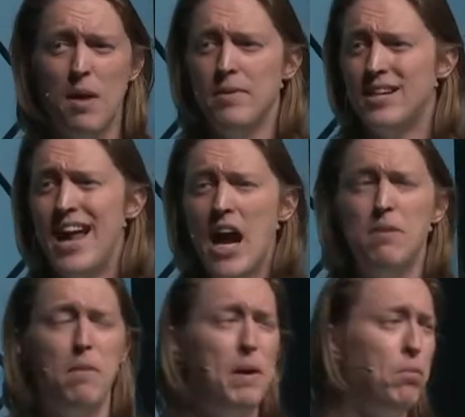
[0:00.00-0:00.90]
Today, it'd be
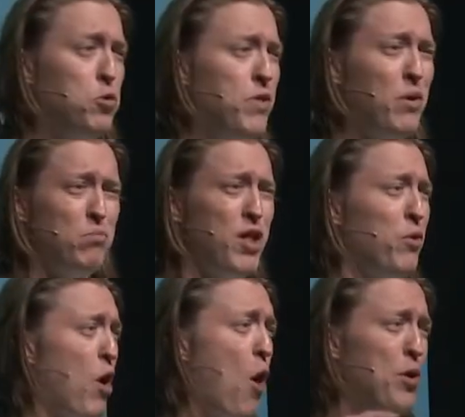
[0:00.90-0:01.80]
people who they don't, they don't
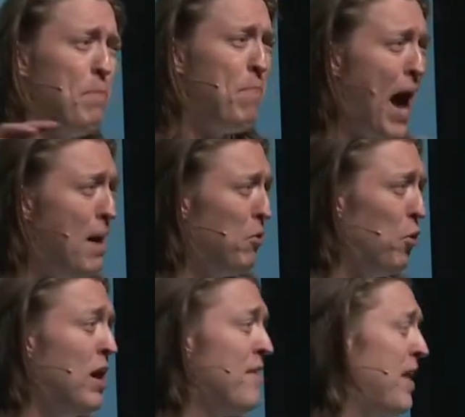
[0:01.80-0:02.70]
own a Bible.
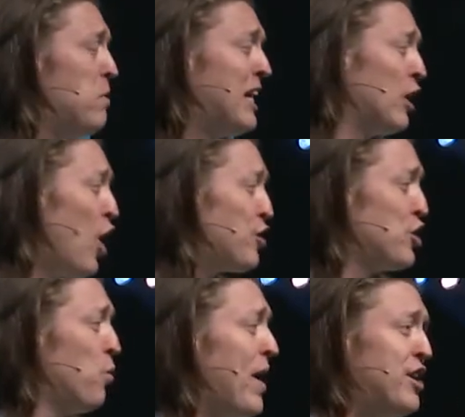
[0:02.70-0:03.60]
They would get lost on the
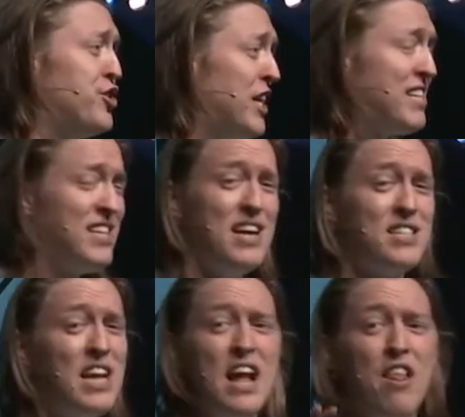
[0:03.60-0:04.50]
way to Genesis.
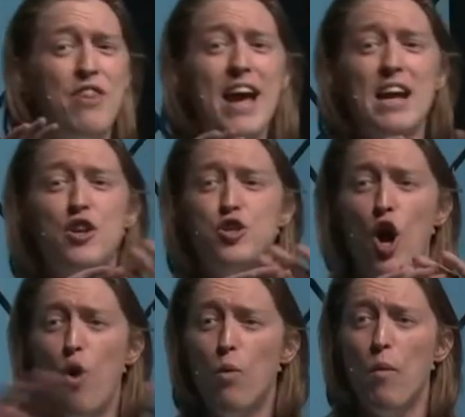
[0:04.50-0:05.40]
They
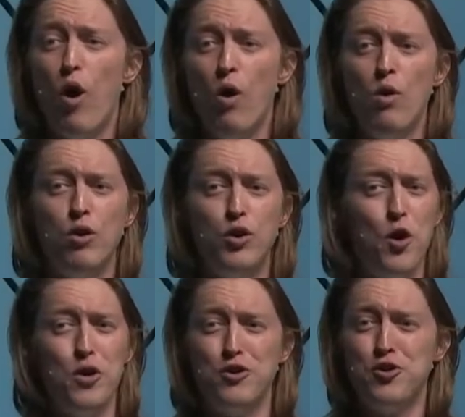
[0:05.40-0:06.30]
don't go to
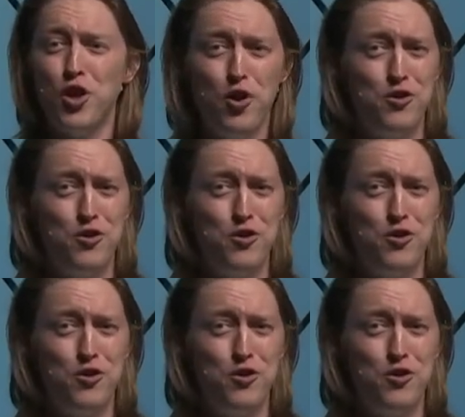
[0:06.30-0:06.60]
church.